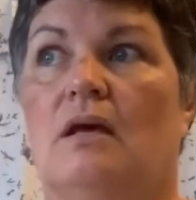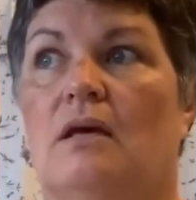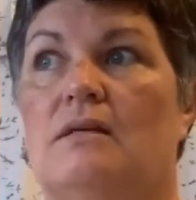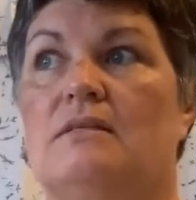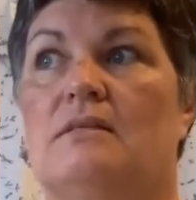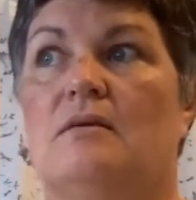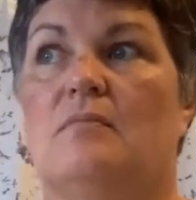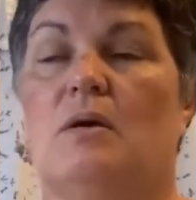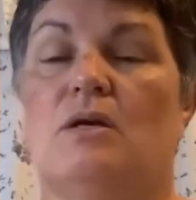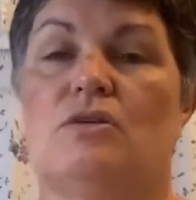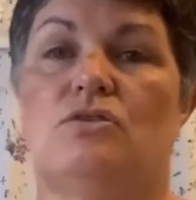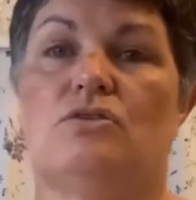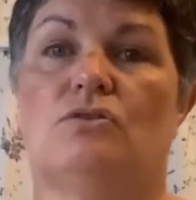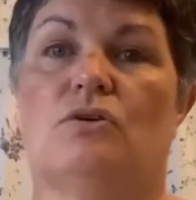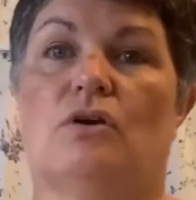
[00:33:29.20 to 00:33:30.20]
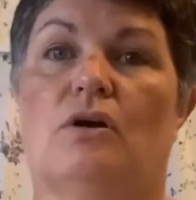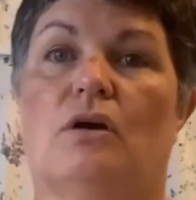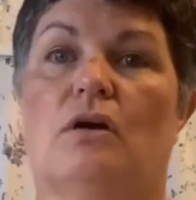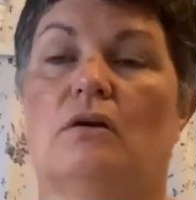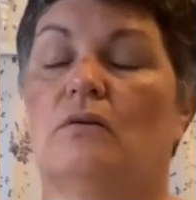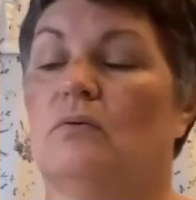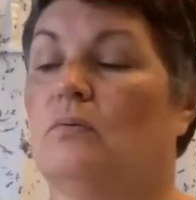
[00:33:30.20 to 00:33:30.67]
So make sure
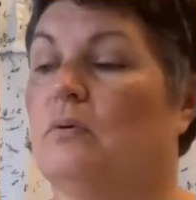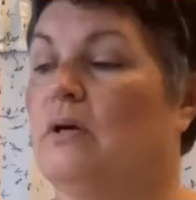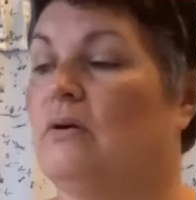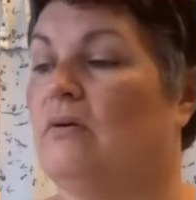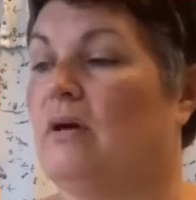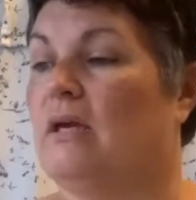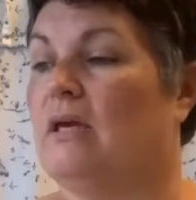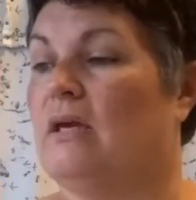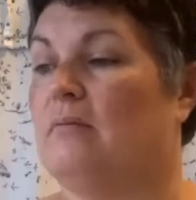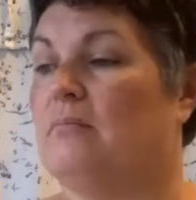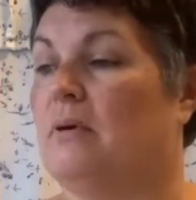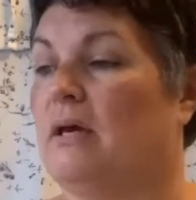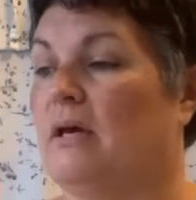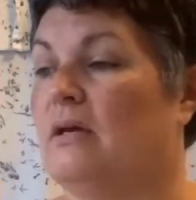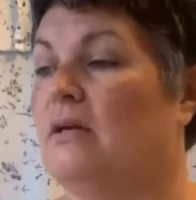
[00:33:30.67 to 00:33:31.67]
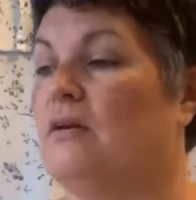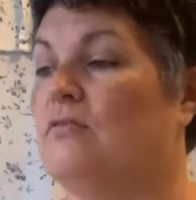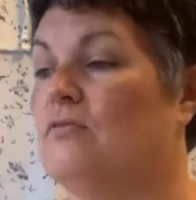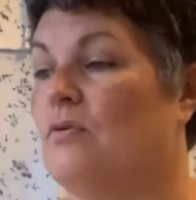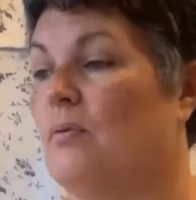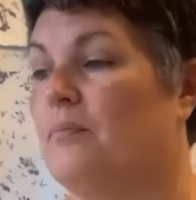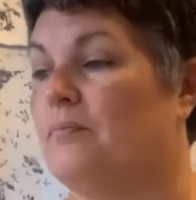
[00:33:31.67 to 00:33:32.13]
where I get my honey
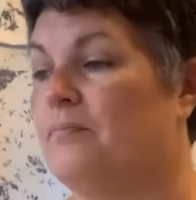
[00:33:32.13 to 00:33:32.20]
from.